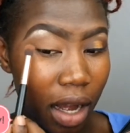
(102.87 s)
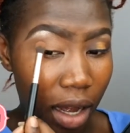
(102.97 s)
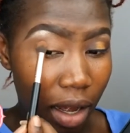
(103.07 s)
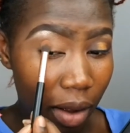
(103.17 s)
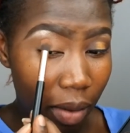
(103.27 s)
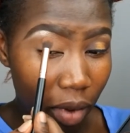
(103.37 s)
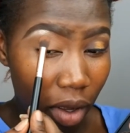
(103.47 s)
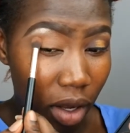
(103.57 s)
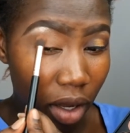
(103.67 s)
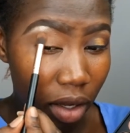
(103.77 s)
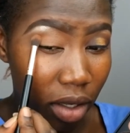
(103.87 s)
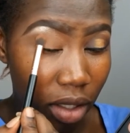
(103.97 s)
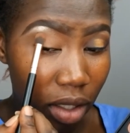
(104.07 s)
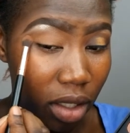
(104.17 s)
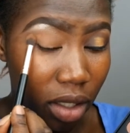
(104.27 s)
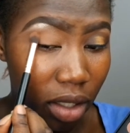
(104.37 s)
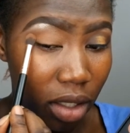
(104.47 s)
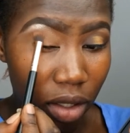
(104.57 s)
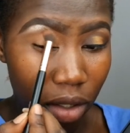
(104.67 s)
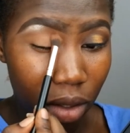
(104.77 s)
I'm gonna use
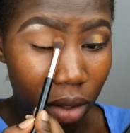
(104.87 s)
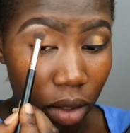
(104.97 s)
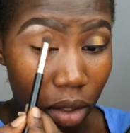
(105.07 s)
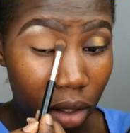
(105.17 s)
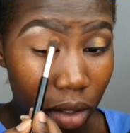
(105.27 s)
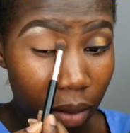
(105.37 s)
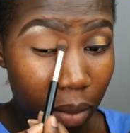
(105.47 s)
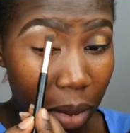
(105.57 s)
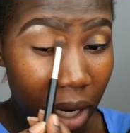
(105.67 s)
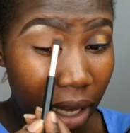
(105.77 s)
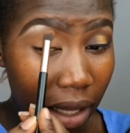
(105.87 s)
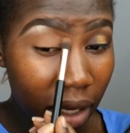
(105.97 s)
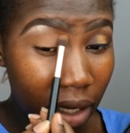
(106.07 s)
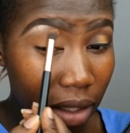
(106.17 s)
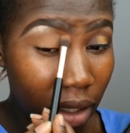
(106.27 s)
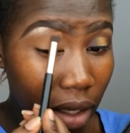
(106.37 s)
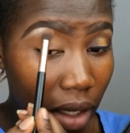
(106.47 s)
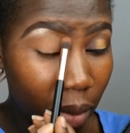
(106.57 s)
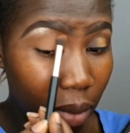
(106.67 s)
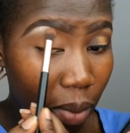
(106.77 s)
this to blend it
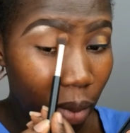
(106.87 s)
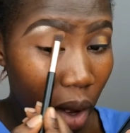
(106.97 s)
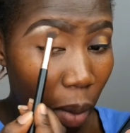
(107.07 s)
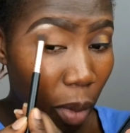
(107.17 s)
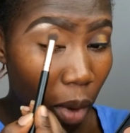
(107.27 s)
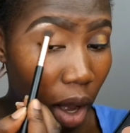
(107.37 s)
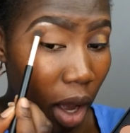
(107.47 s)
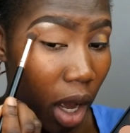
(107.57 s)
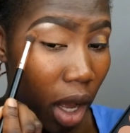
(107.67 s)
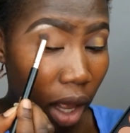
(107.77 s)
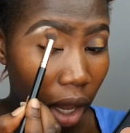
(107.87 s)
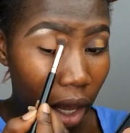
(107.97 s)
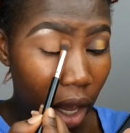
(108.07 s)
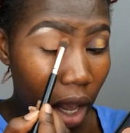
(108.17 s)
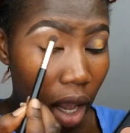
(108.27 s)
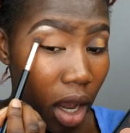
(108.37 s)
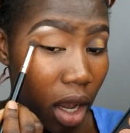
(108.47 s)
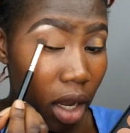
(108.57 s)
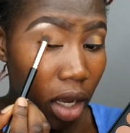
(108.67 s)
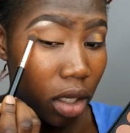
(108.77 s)
like
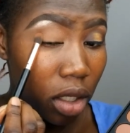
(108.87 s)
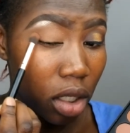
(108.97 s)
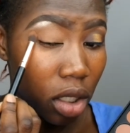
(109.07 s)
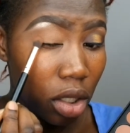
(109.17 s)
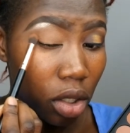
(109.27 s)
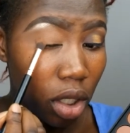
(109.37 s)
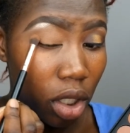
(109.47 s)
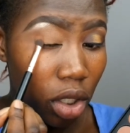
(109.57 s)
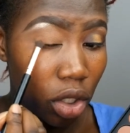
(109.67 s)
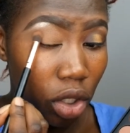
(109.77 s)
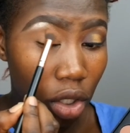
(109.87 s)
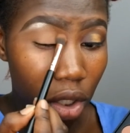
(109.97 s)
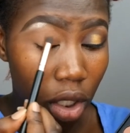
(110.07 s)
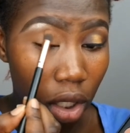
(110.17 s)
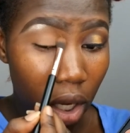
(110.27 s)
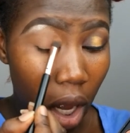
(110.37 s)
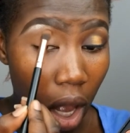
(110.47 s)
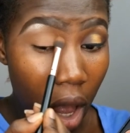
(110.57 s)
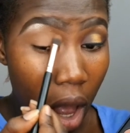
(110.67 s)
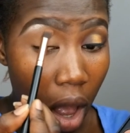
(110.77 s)
here, just transition,
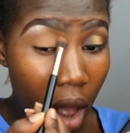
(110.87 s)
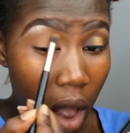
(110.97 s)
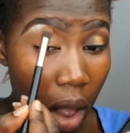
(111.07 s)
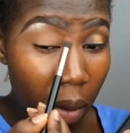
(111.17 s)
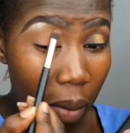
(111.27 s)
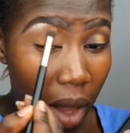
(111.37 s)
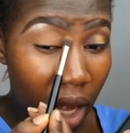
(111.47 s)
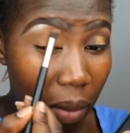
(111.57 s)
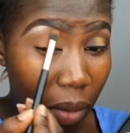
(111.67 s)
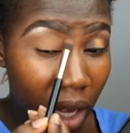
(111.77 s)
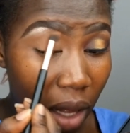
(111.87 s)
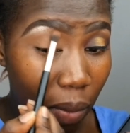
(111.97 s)
blend,